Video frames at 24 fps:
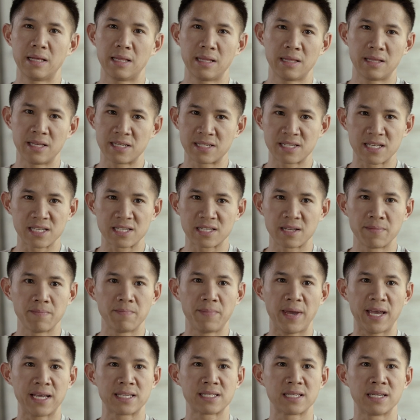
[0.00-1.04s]
This system
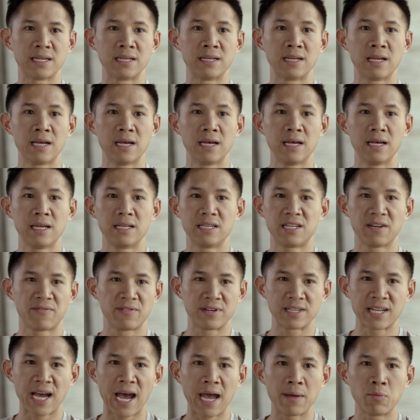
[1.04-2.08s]
bakes in
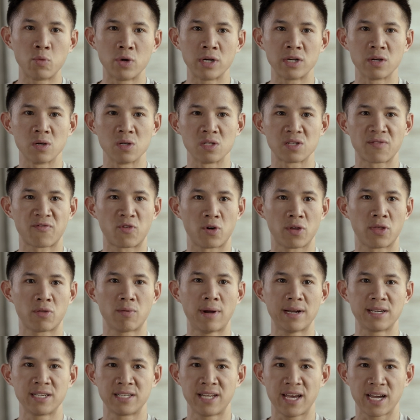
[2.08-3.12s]
different time windows for
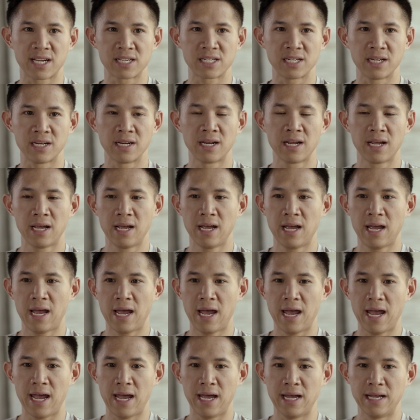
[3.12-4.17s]
threat detection
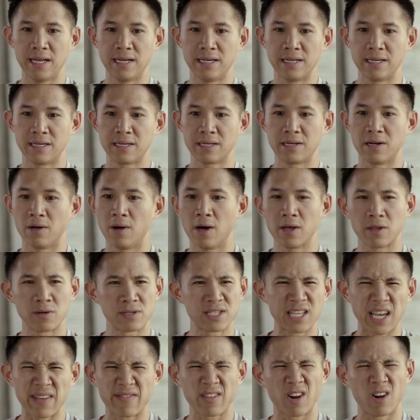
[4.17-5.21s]
and other
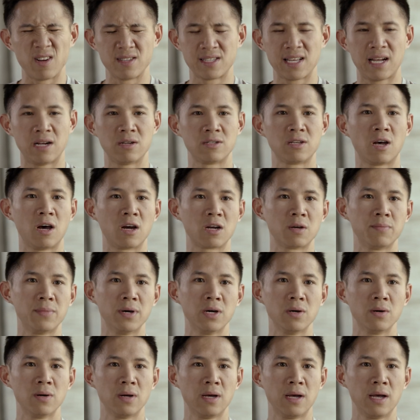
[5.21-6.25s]
safeguards that I'll talk
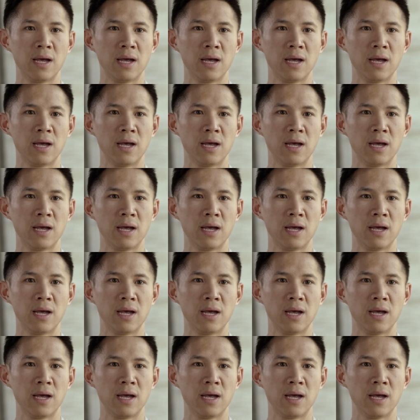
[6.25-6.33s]
about.